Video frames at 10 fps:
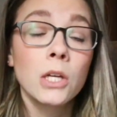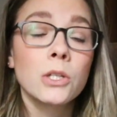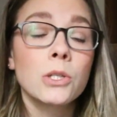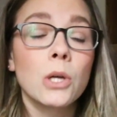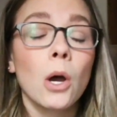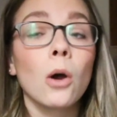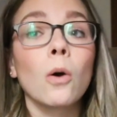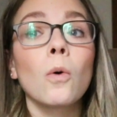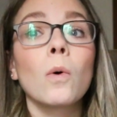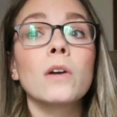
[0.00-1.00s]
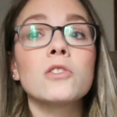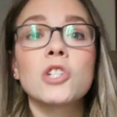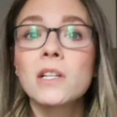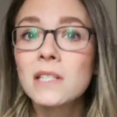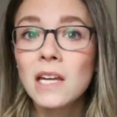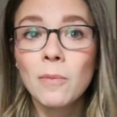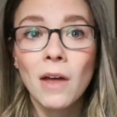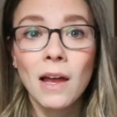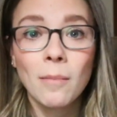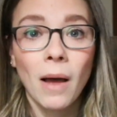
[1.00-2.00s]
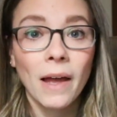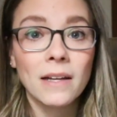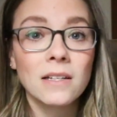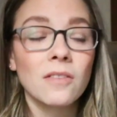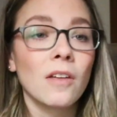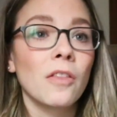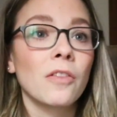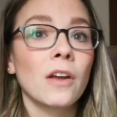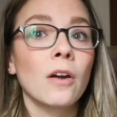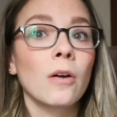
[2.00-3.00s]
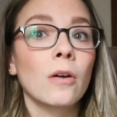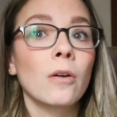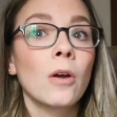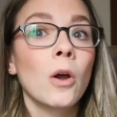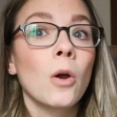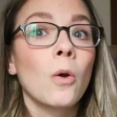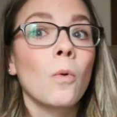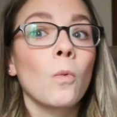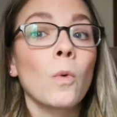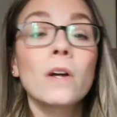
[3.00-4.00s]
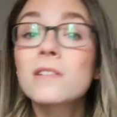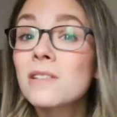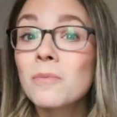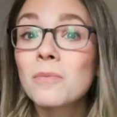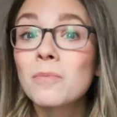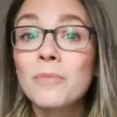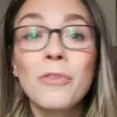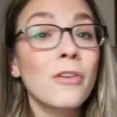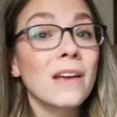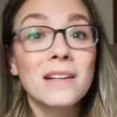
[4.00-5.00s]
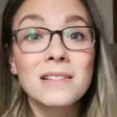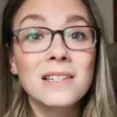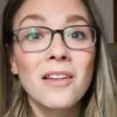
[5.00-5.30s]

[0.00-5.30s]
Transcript: So just keep that in mind, that there were some things